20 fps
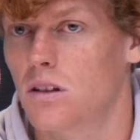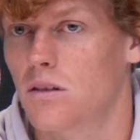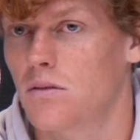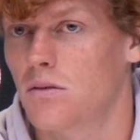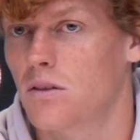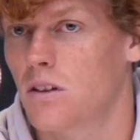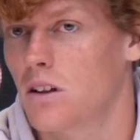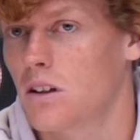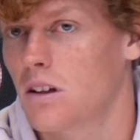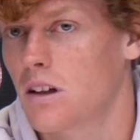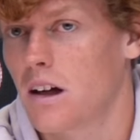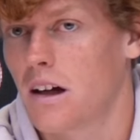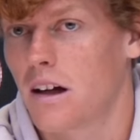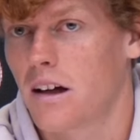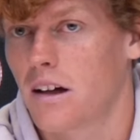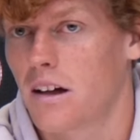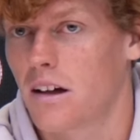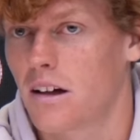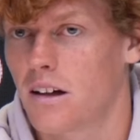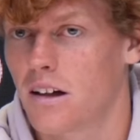If not,
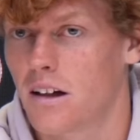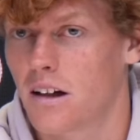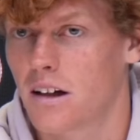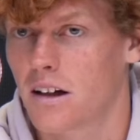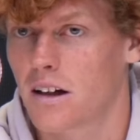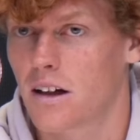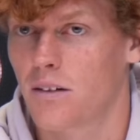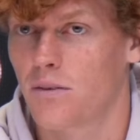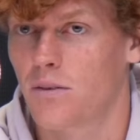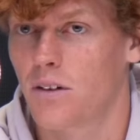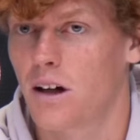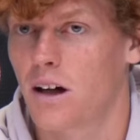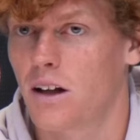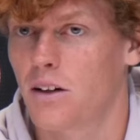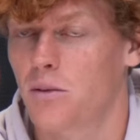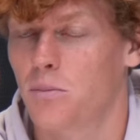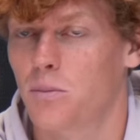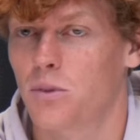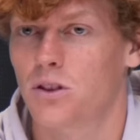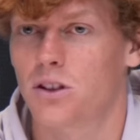I gave
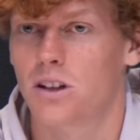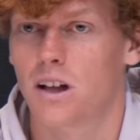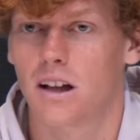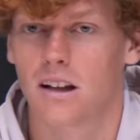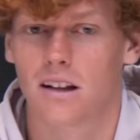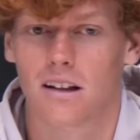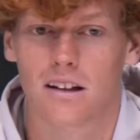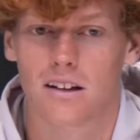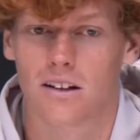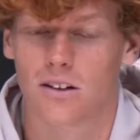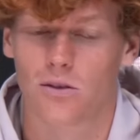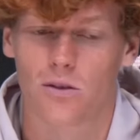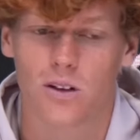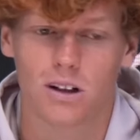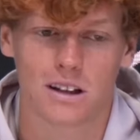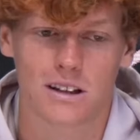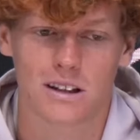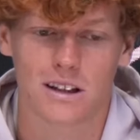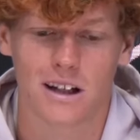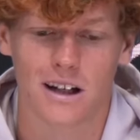100%, and the
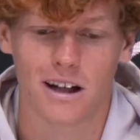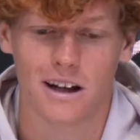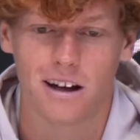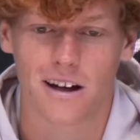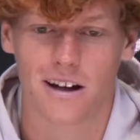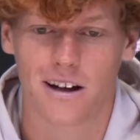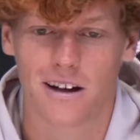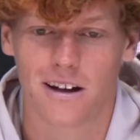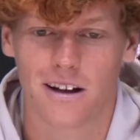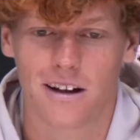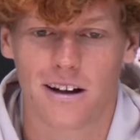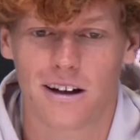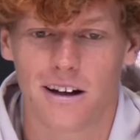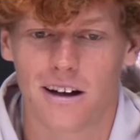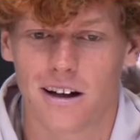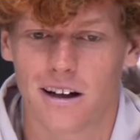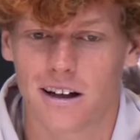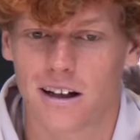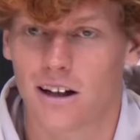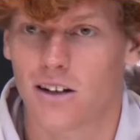rest
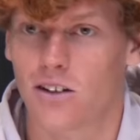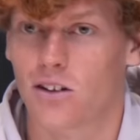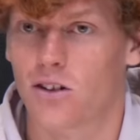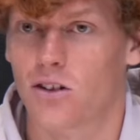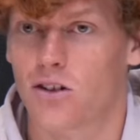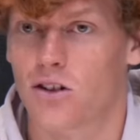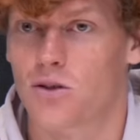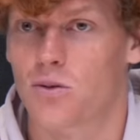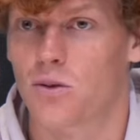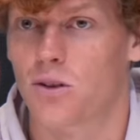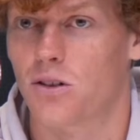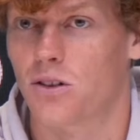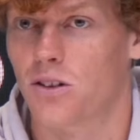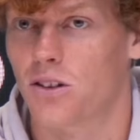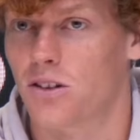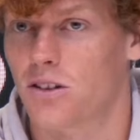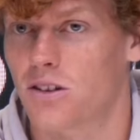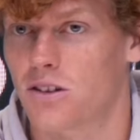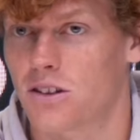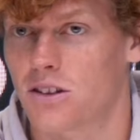I cannot control
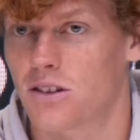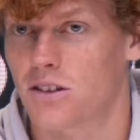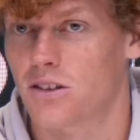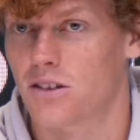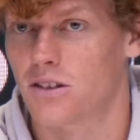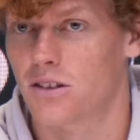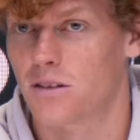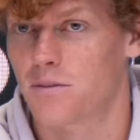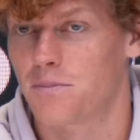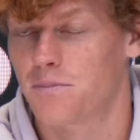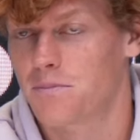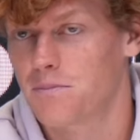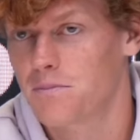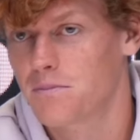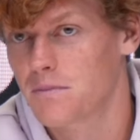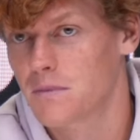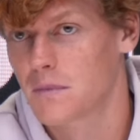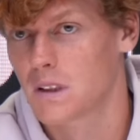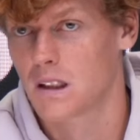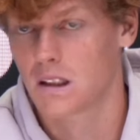now. So
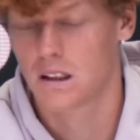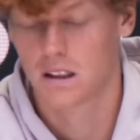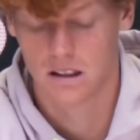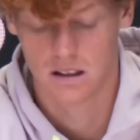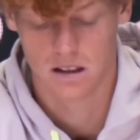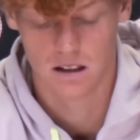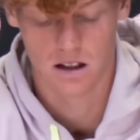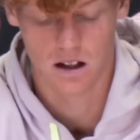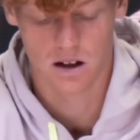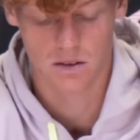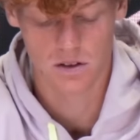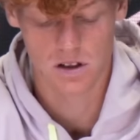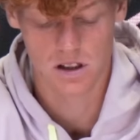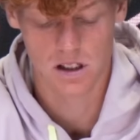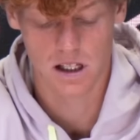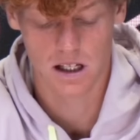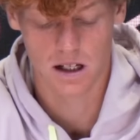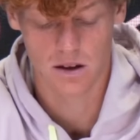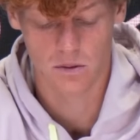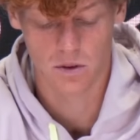
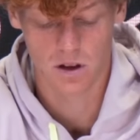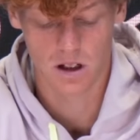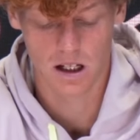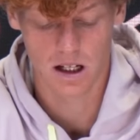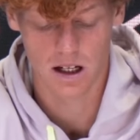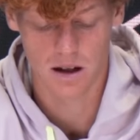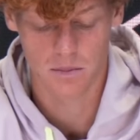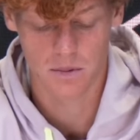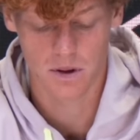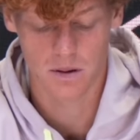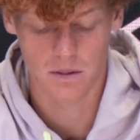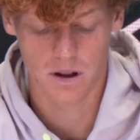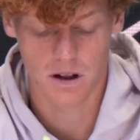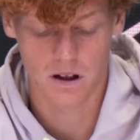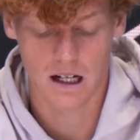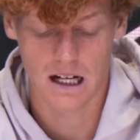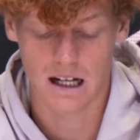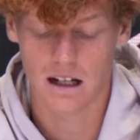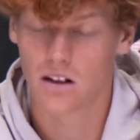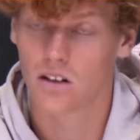obviously I'm really happy
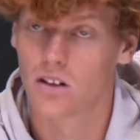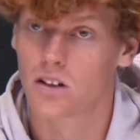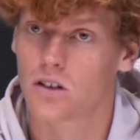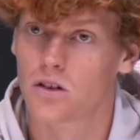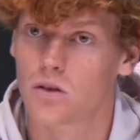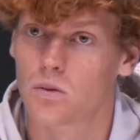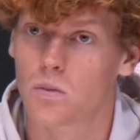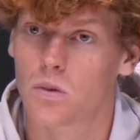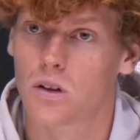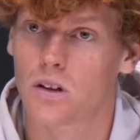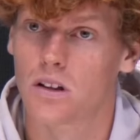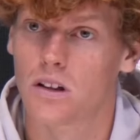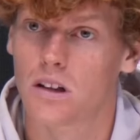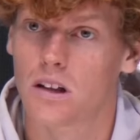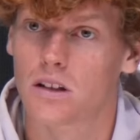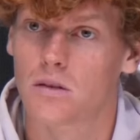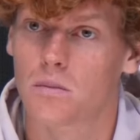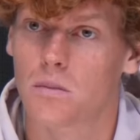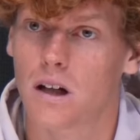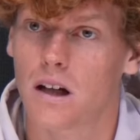about Carlos, what he
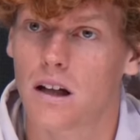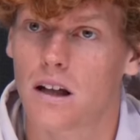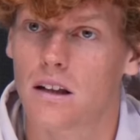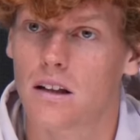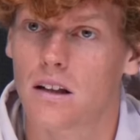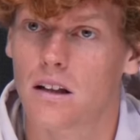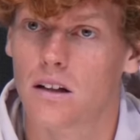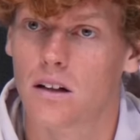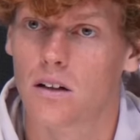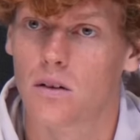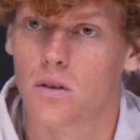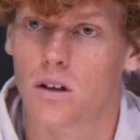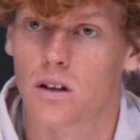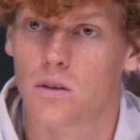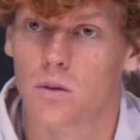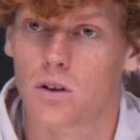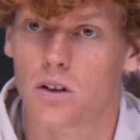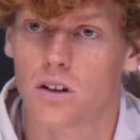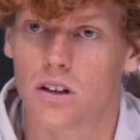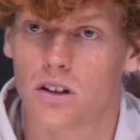has made
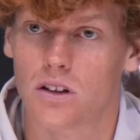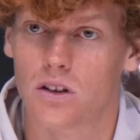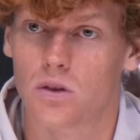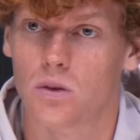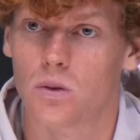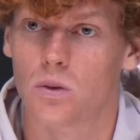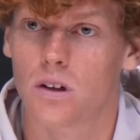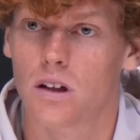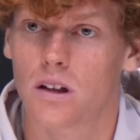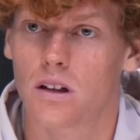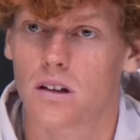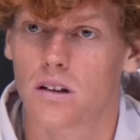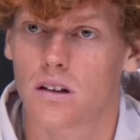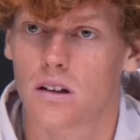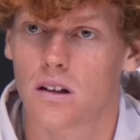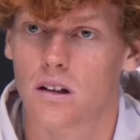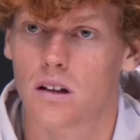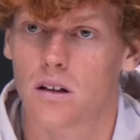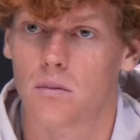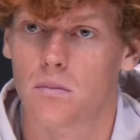and what he's
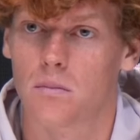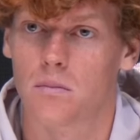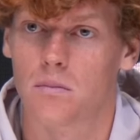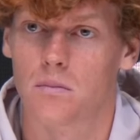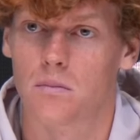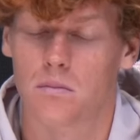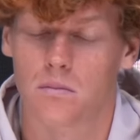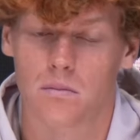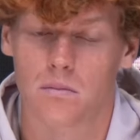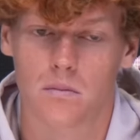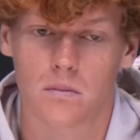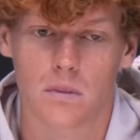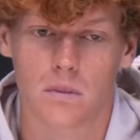doing.